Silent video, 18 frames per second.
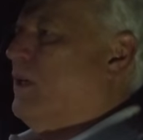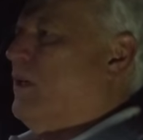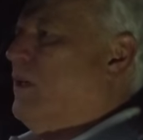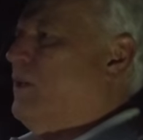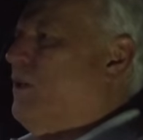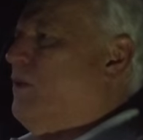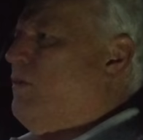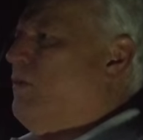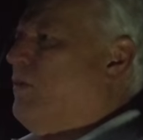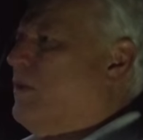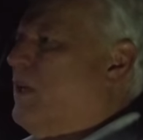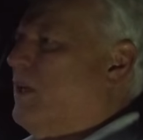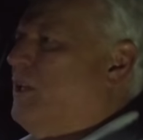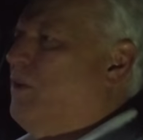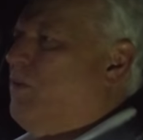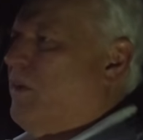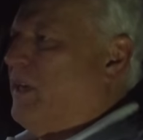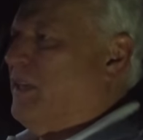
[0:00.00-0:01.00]
Can you
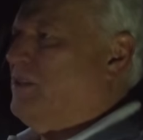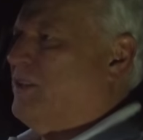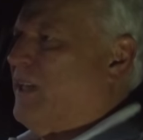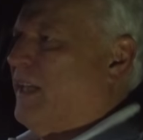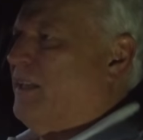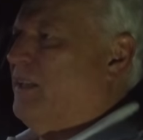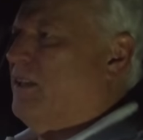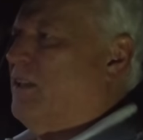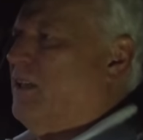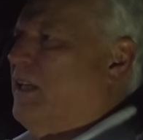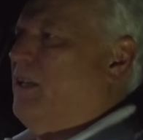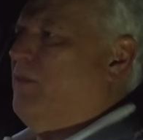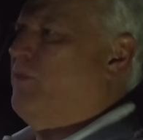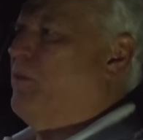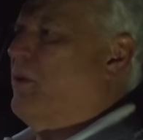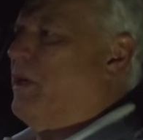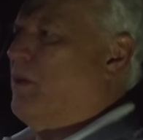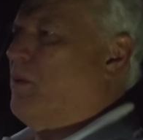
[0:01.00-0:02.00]
can you resend
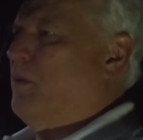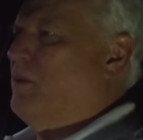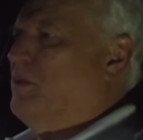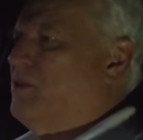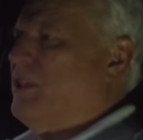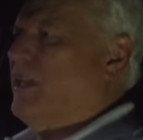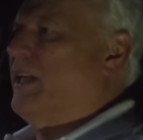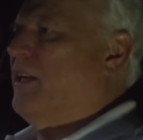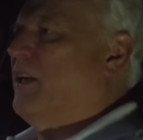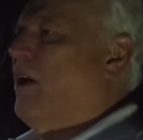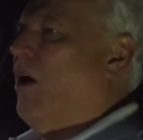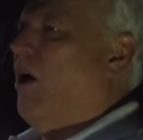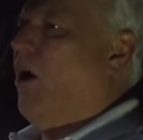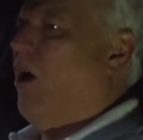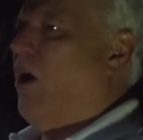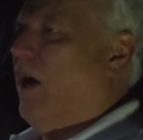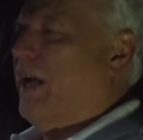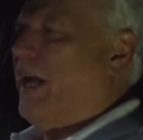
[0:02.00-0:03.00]
the frequency and the
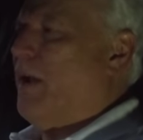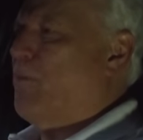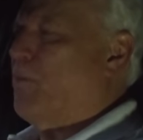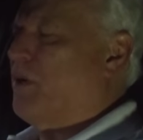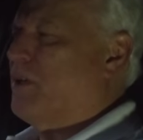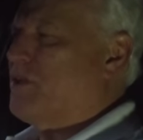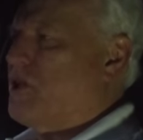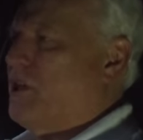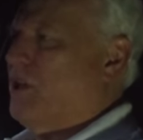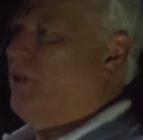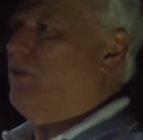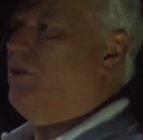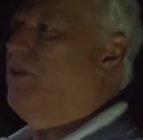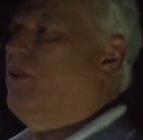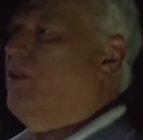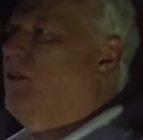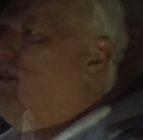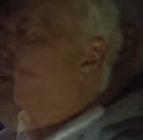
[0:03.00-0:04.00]
high
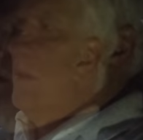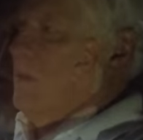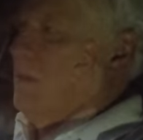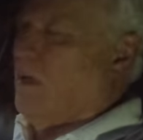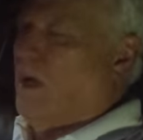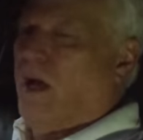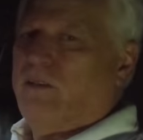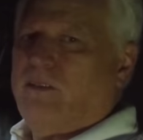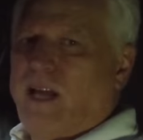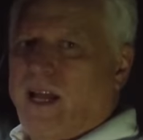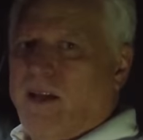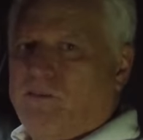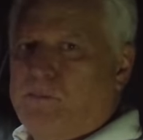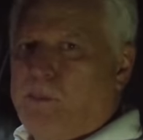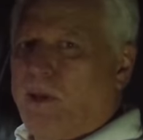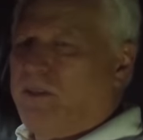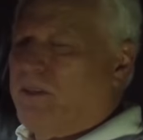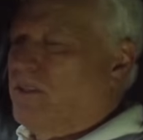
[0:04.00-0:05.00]
amplitude? Okay, I've
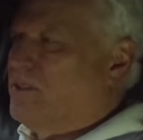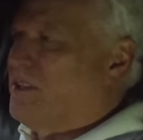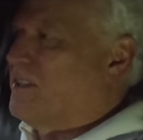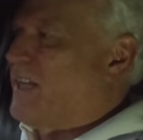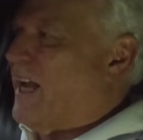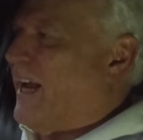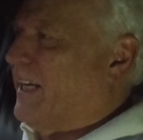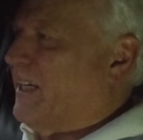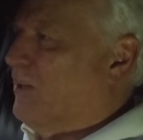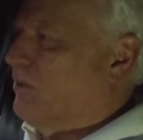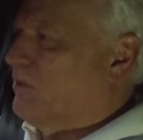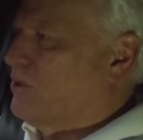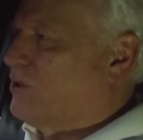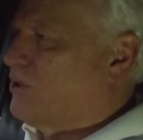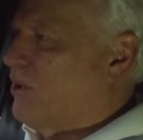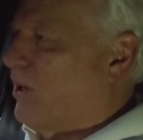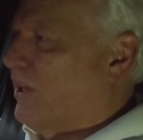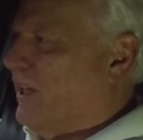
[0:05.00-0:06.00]
spoken to Danny on
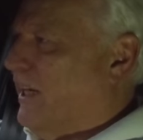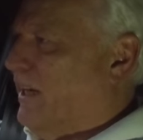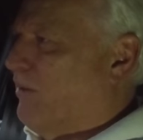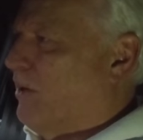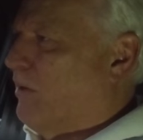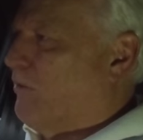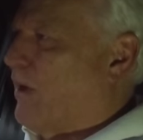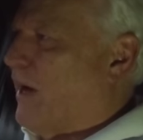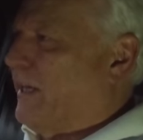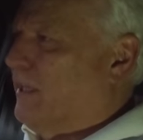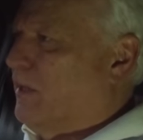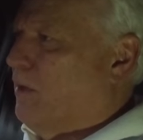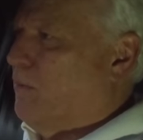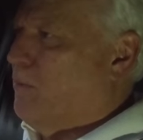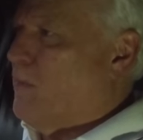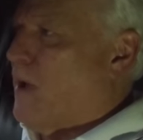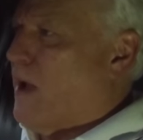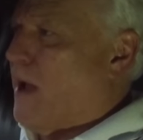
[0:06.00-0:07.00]
site here at
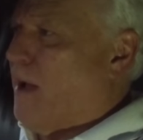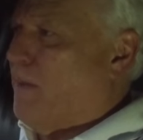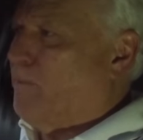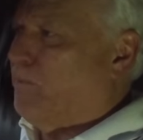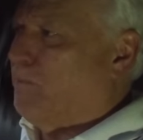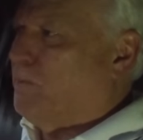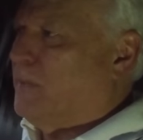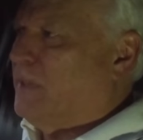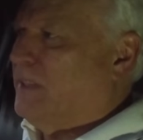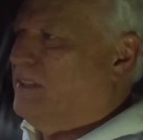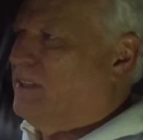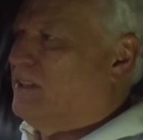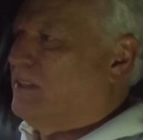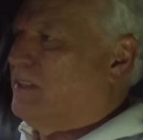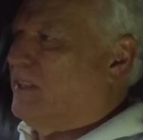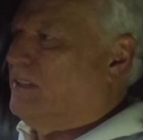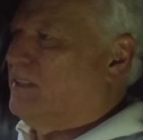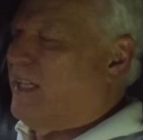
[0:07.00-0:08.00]
Rainham. Um, he
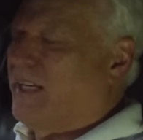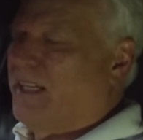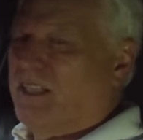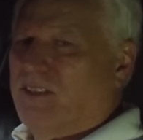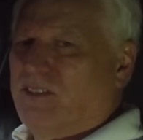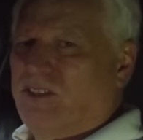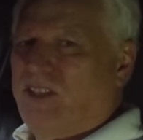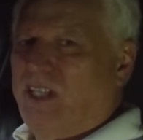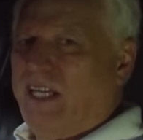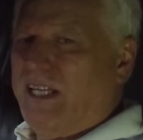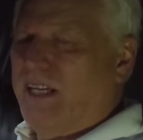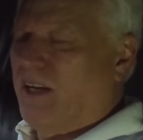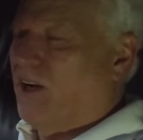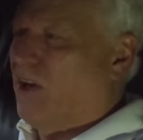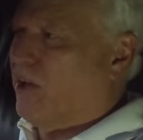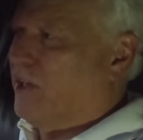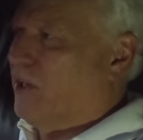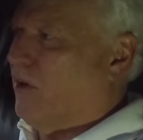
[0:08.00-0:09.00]
said he can see a
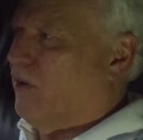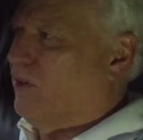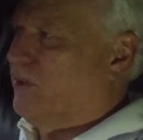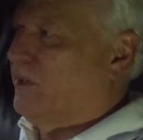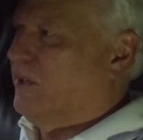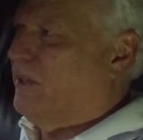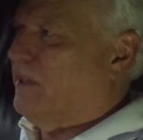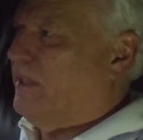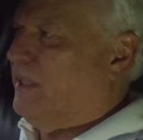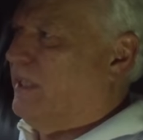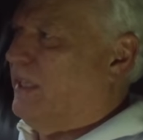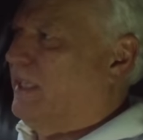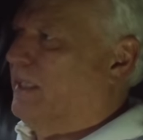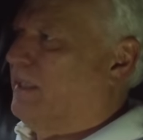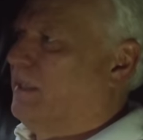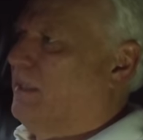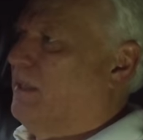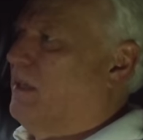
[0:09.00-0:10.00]
light on
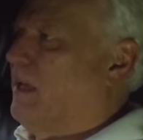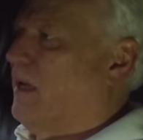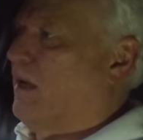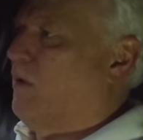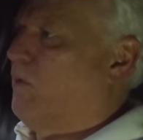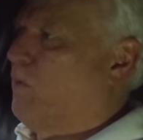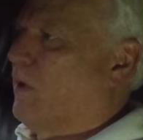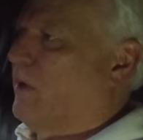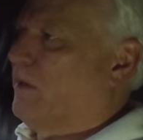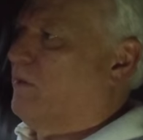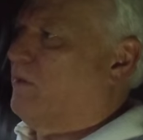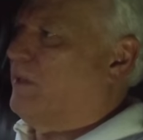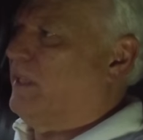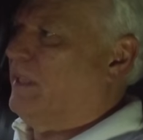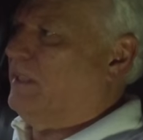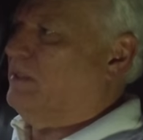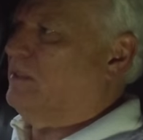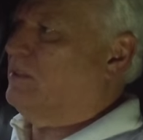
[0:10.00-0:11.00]
in uh, one of
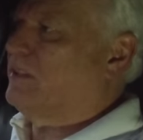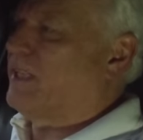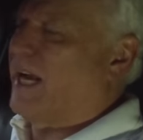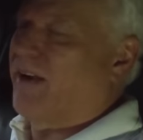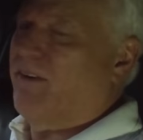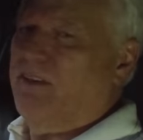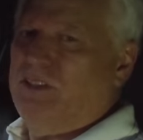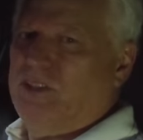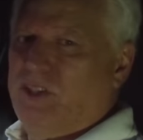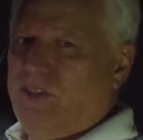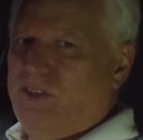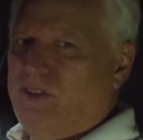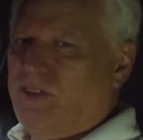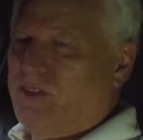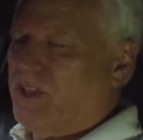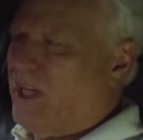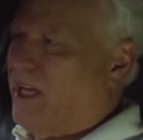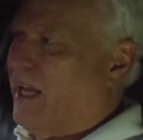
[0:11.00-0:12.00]
these
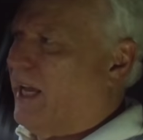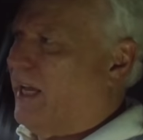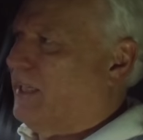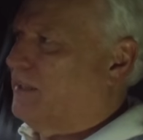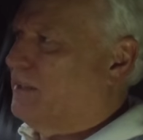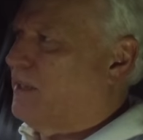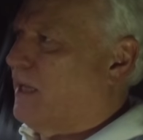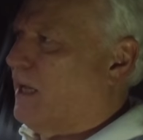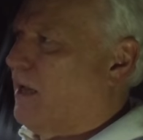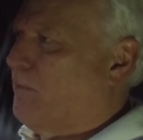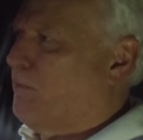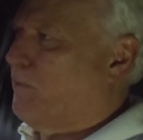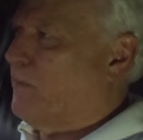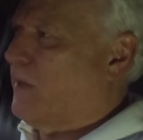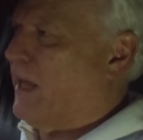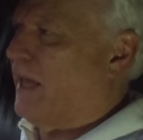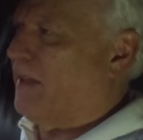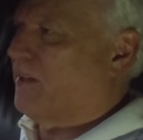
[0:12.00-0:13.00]
garages, and
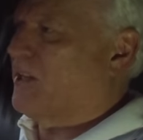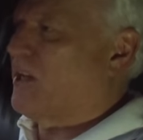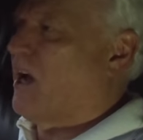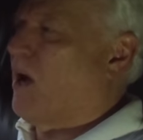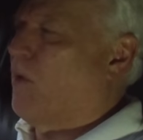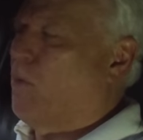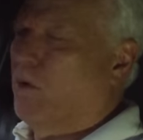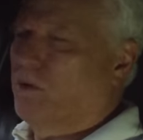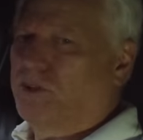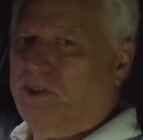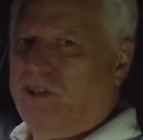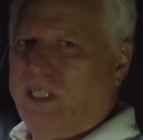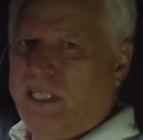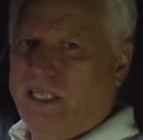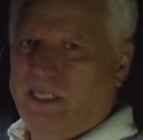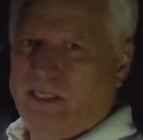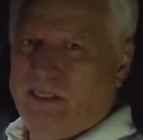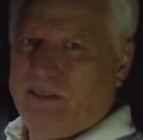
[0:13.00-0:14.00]
um, at the car wash,
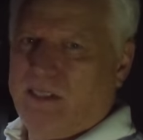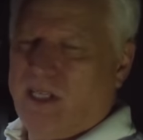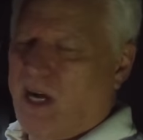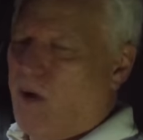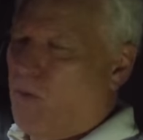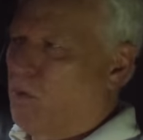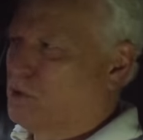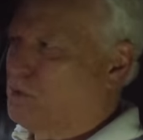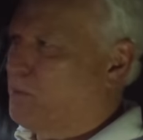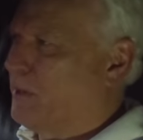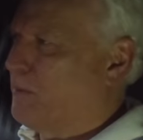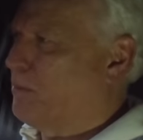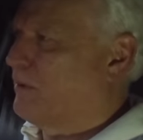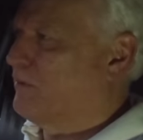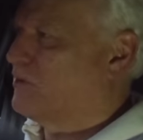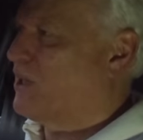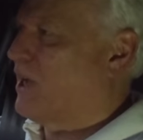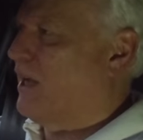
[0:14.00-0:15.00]
the car wash
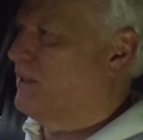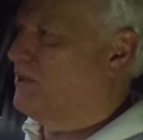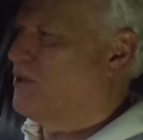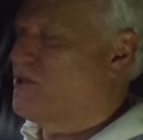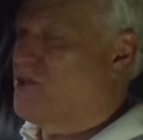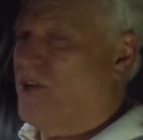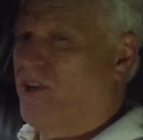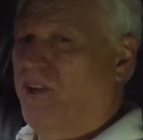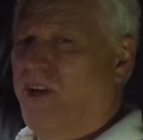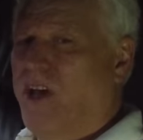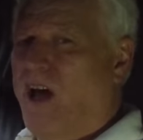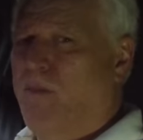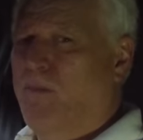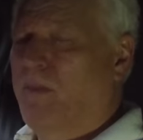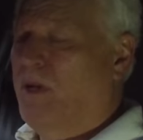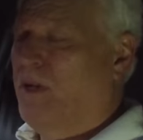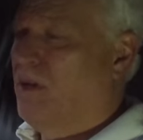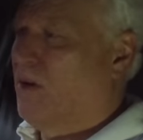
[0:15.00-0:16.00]
people have started to turn up
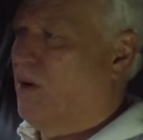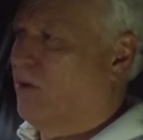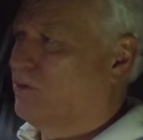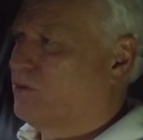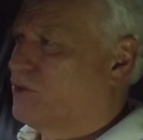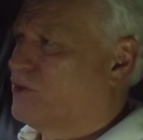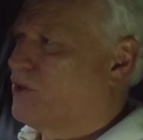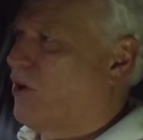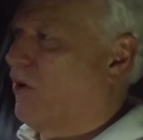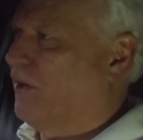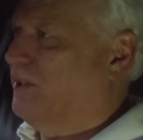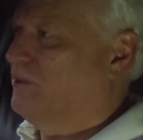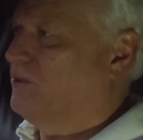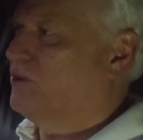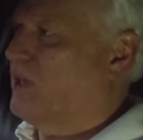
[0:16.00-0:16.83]
on site.